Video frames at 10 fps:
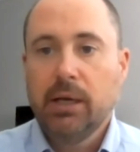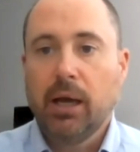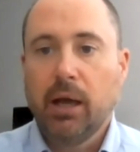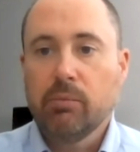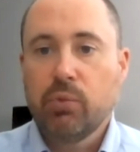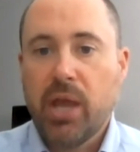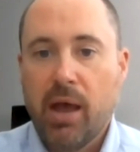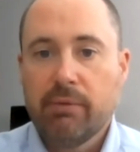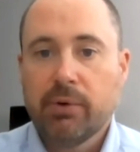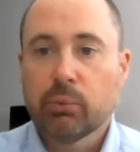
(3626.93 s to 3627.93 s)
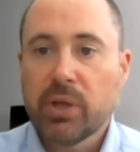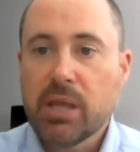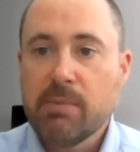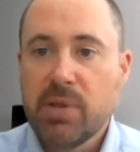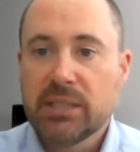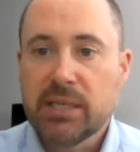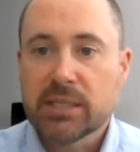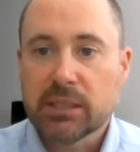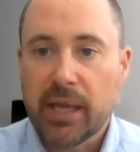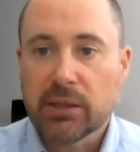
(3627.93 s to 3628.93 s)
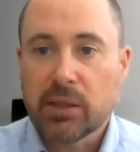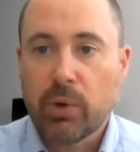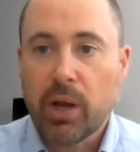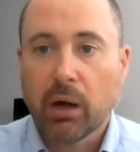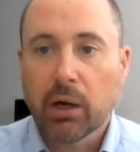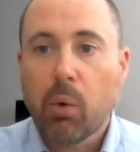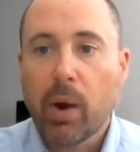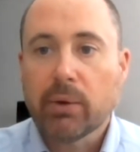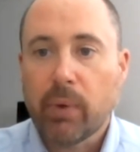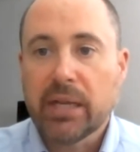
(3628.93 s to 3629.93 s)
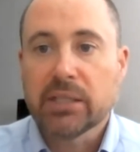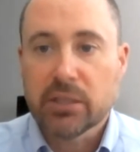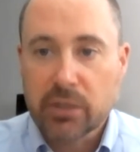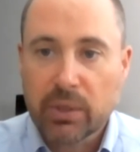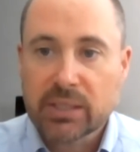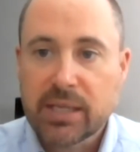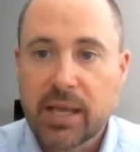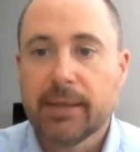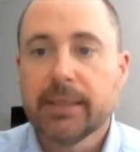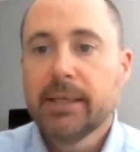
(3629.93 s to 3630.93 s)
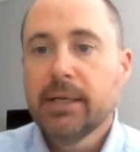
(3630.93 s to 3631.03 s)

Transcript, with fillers: Um, we have a really busy slate that we aren't quite ready to notice yet,